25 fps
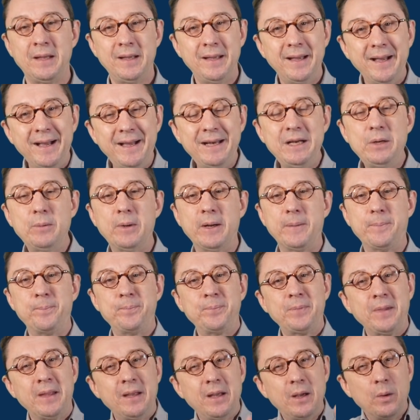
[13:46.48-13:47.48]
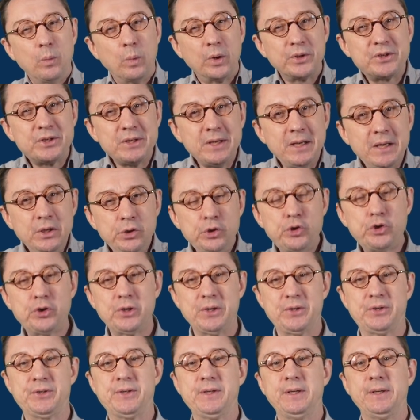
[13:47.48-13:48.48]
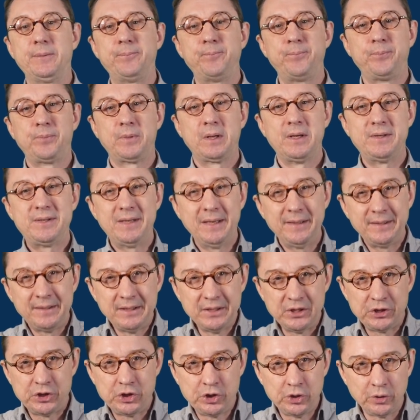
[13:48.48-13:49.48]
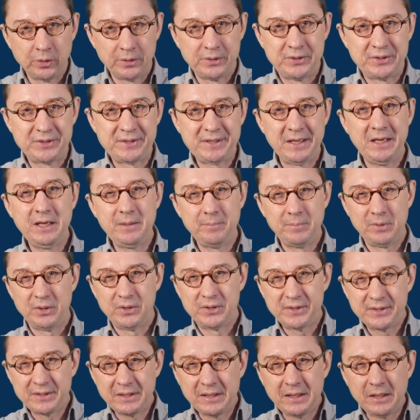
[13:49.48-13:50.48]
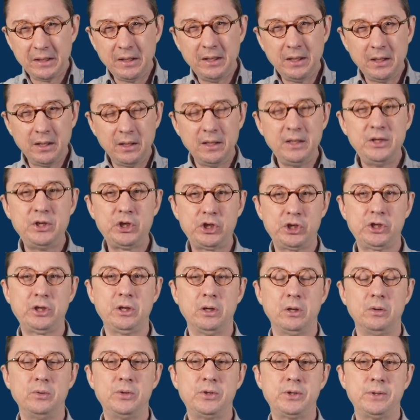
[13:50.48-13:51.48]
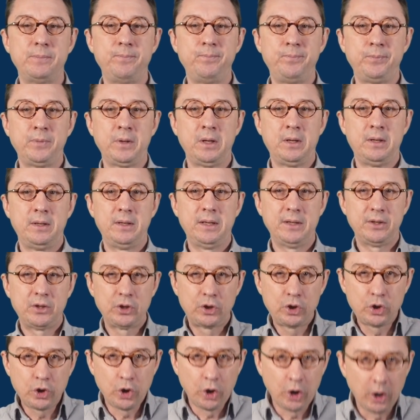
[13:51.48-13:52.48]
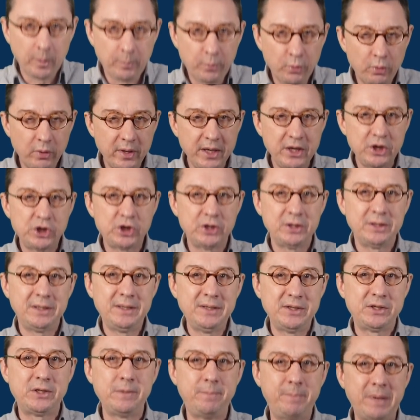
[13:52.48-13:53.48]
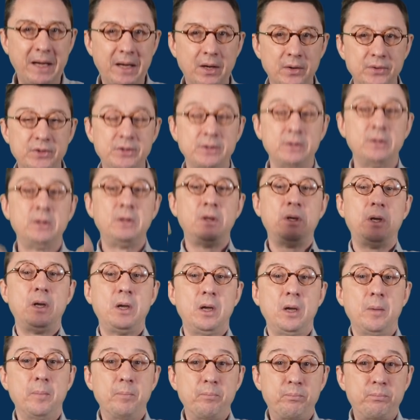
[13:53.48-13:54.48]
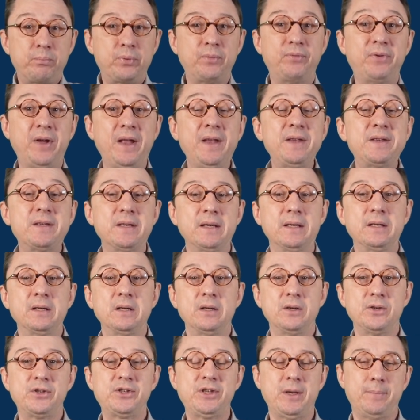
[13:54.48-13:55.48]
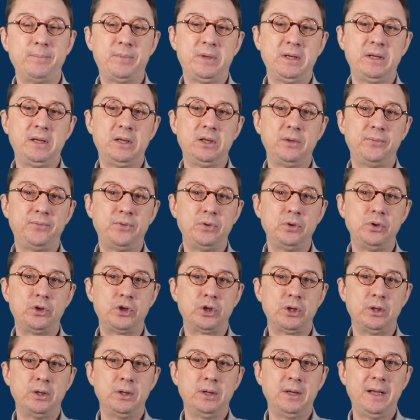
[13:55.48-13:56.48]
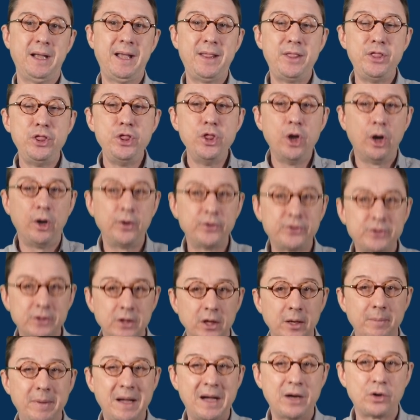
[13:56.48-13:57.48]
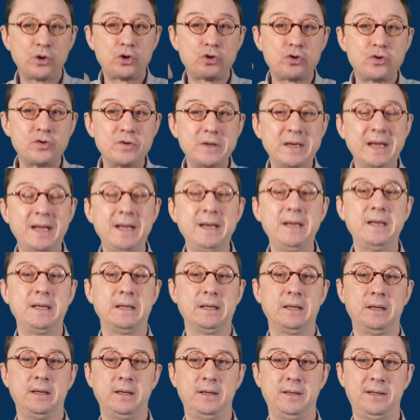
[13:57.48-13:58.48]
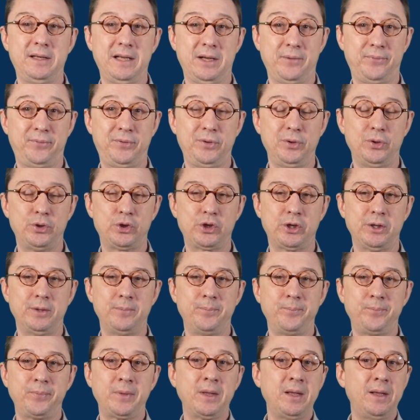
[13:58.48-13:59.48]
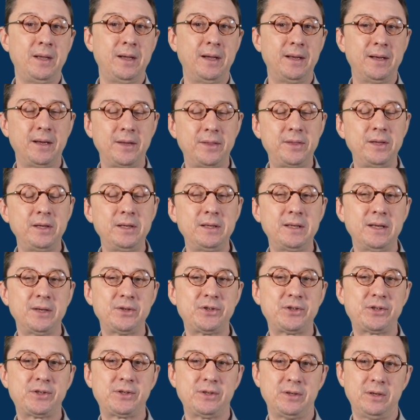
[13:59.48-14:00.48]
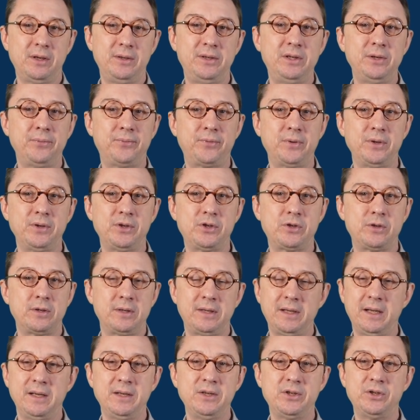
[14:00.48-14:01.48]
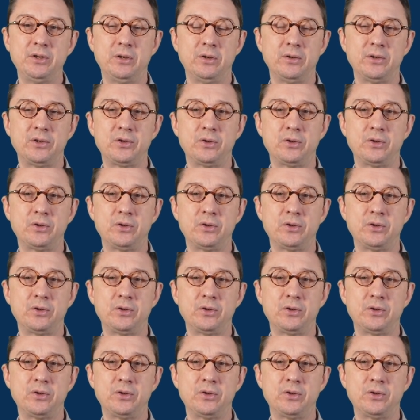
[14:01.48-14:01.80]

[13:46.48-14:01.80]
Anyway, what's interesting is that this joint statement clearly shows that the cooperation is about preventing something in the future and not about creating that future. And I think that's a difference that is not